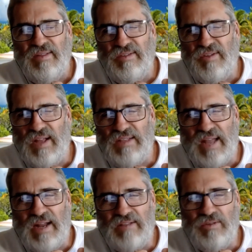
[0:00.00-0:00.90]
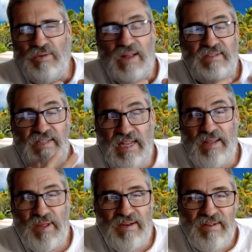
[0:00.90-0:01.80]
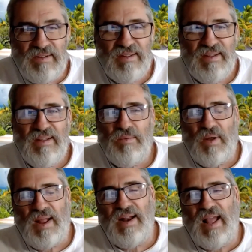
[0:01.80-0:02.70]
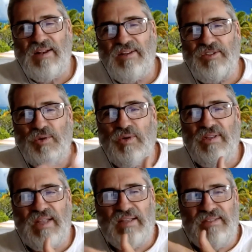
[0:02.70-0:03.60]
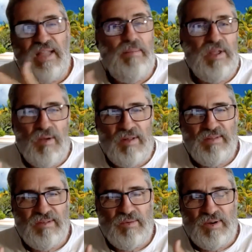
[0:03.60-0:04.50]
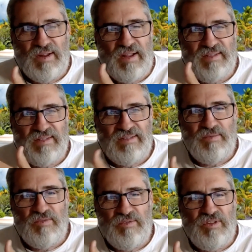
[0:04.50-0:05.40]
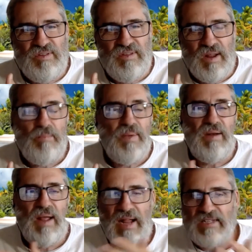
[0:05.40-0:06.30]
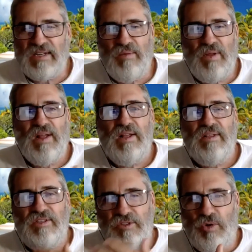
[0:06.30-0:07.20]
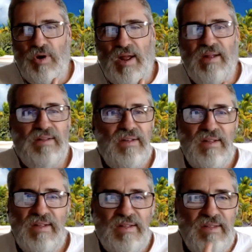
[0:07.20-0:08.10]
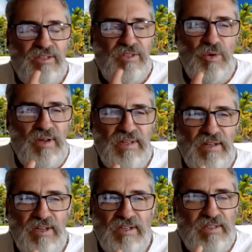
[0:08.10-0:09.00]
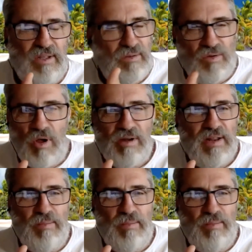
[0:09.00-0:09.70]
translate asura as demon, right? And suras as demigods, or as, but actually the suras are just the godly